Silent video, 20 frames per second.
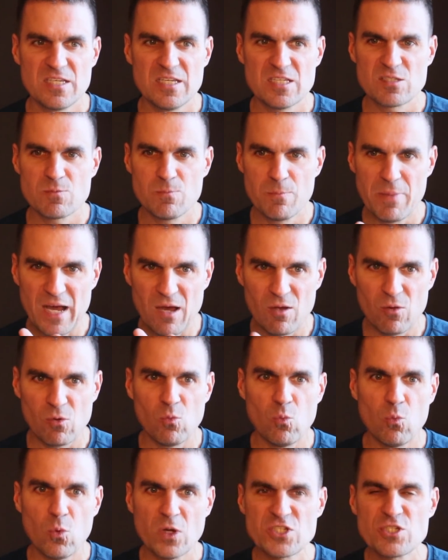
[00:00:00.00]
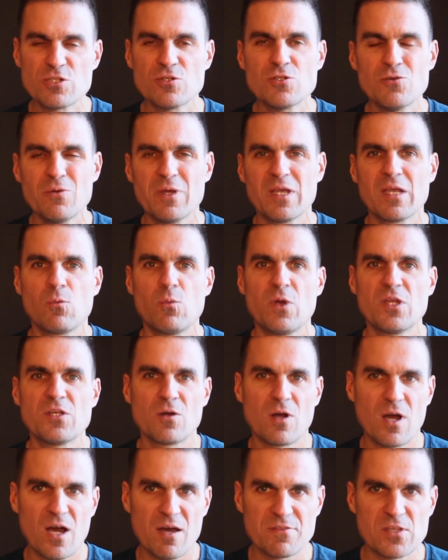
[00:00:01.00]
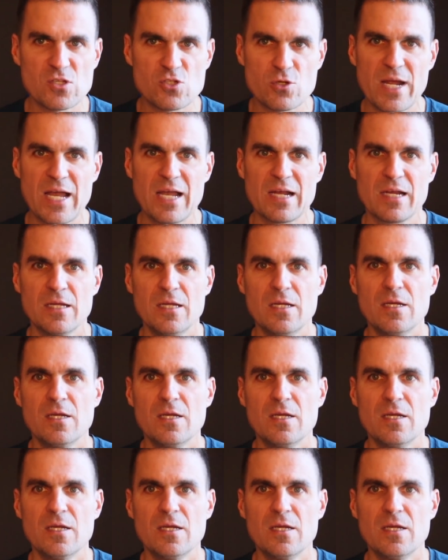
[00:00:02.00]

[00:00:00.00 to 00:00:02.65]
It's about what you're doing when you're off the track,